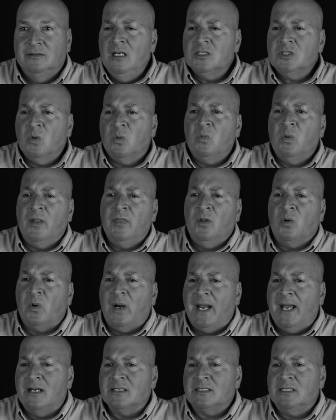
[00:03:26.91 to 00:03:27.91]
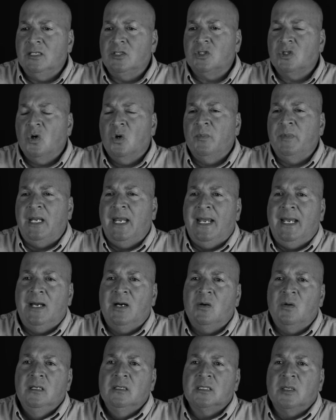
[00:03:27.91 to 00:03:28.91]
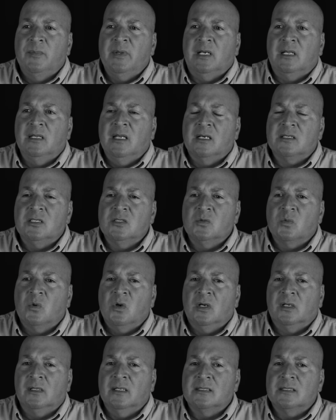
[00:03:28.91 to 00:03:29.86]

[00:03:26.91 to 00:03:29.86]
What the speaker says: So we're running the routes, and he's showing me how some of the collections work.